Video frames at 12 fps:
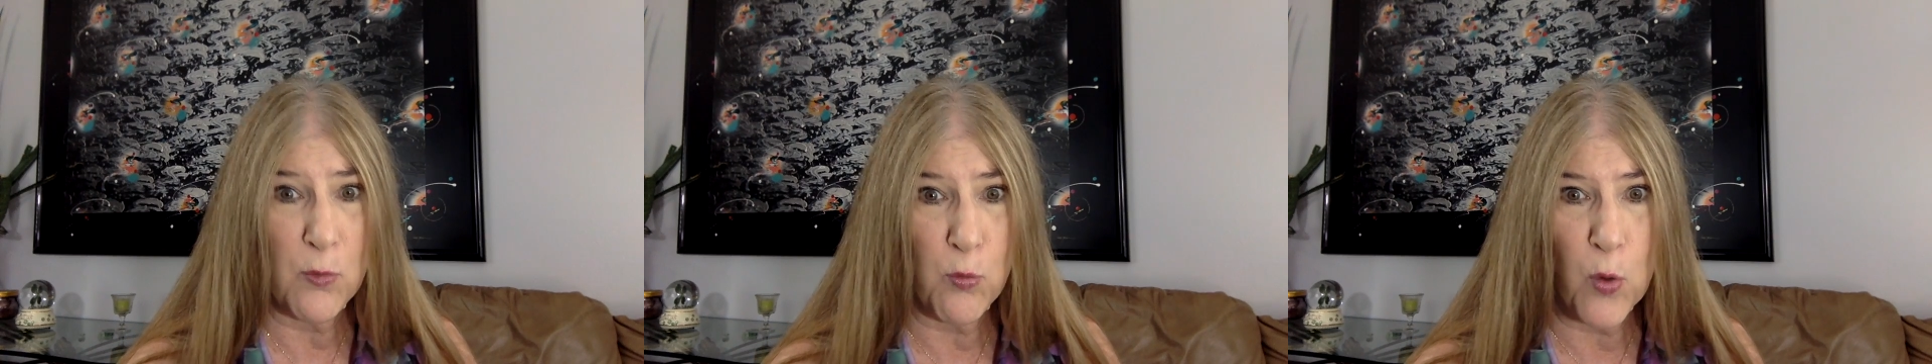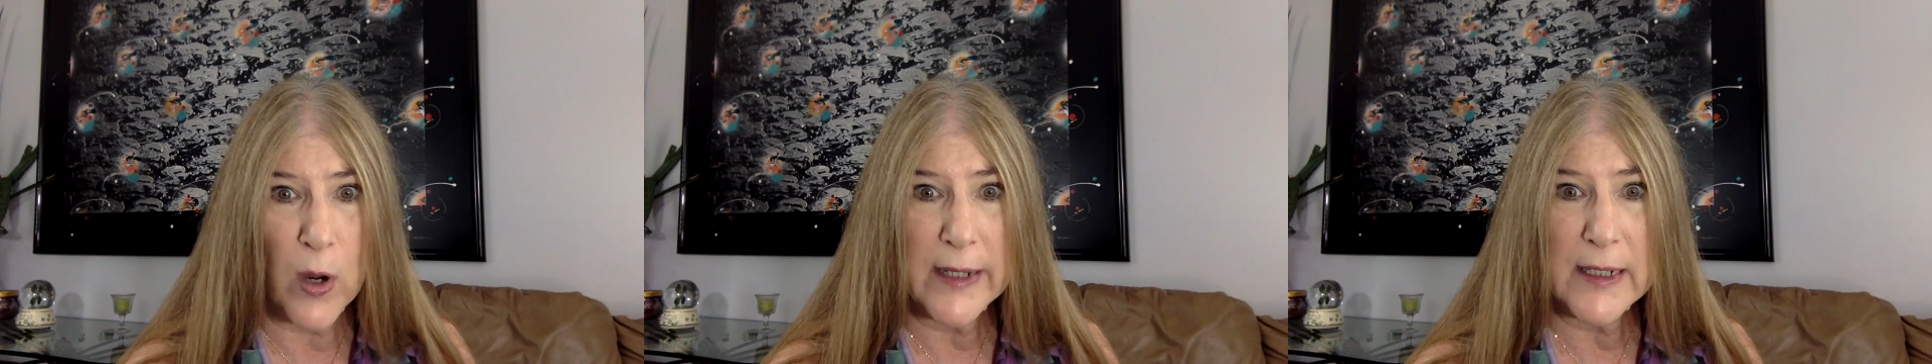
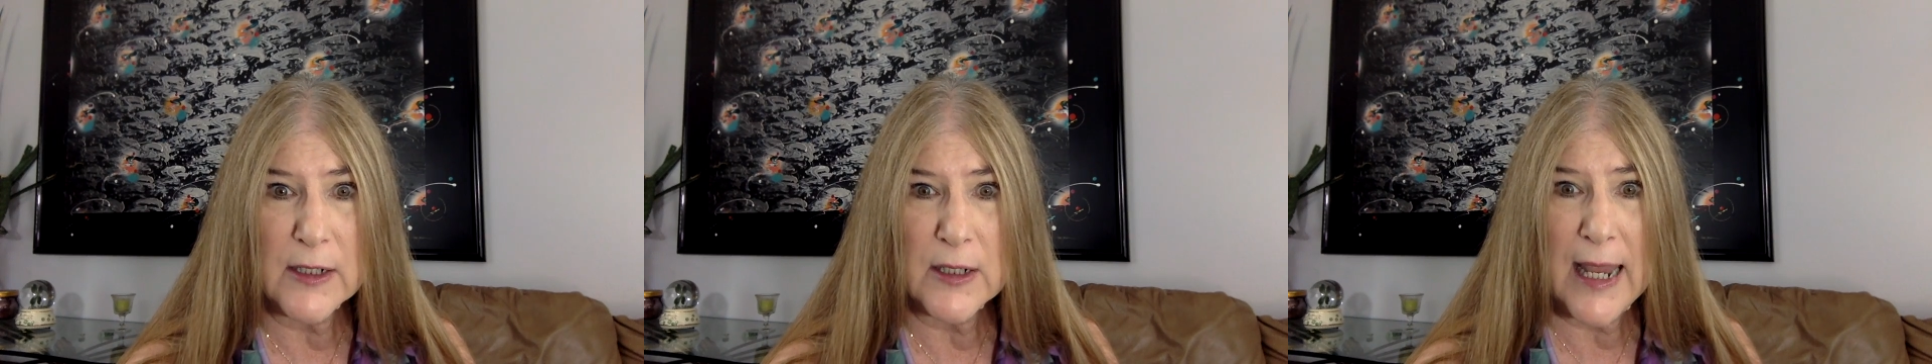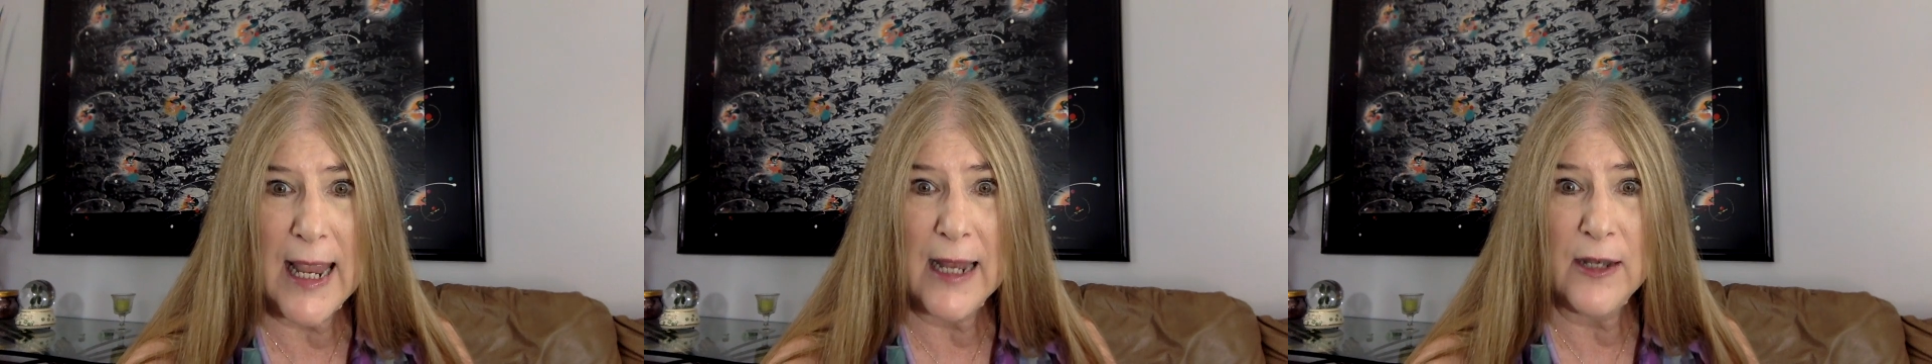What
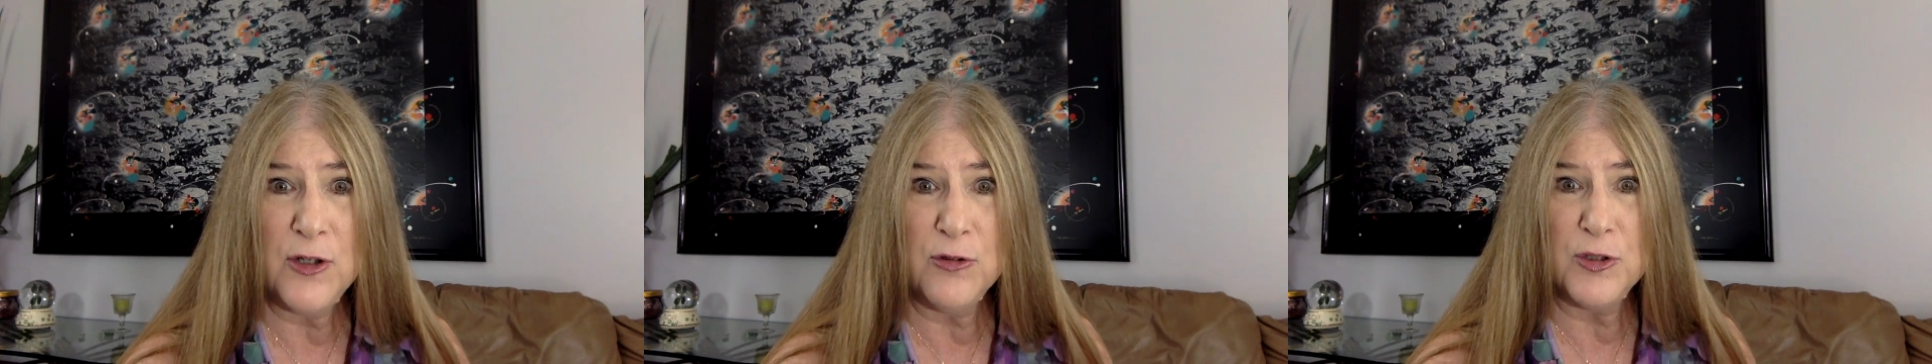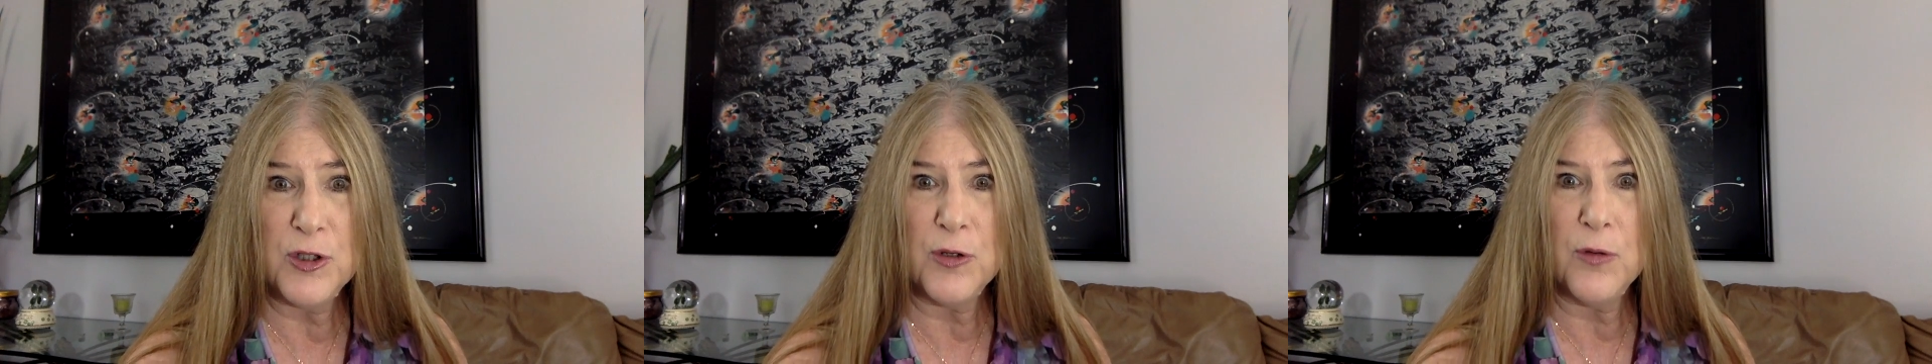can
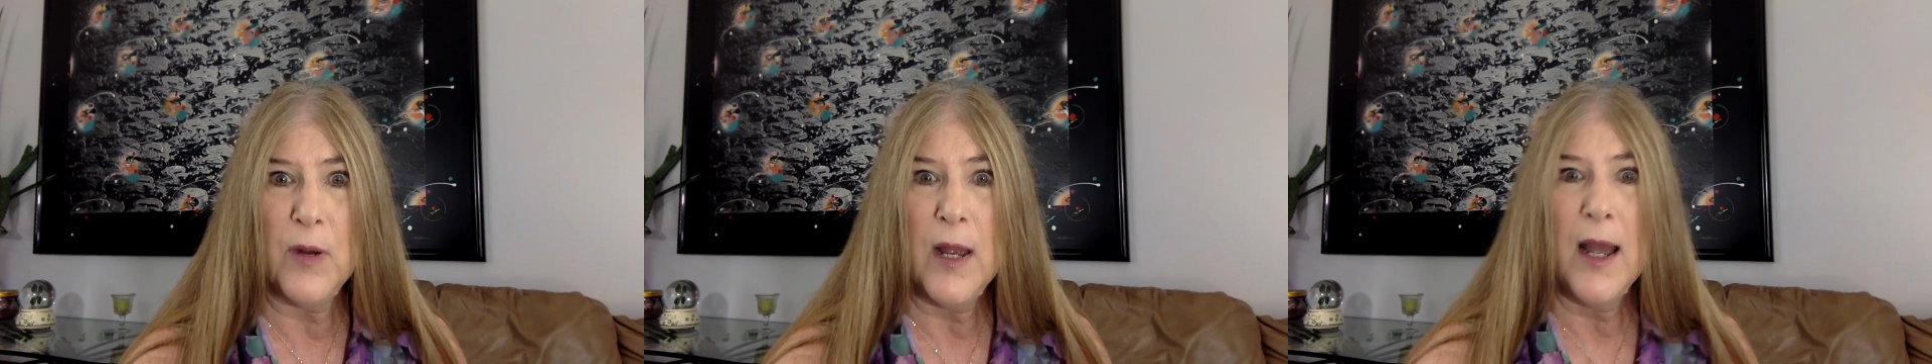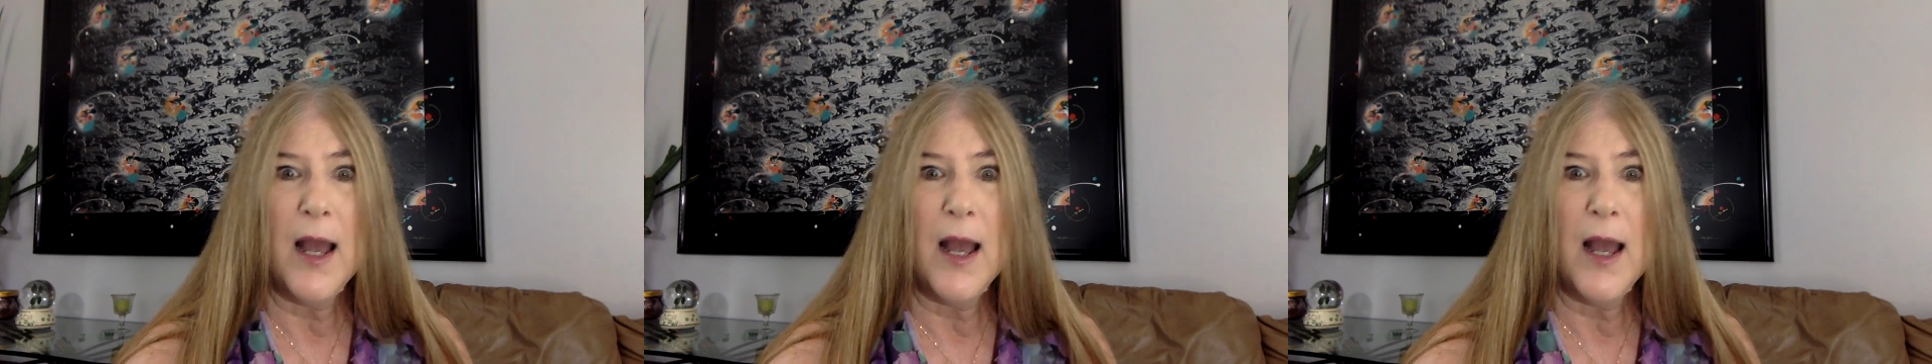you do?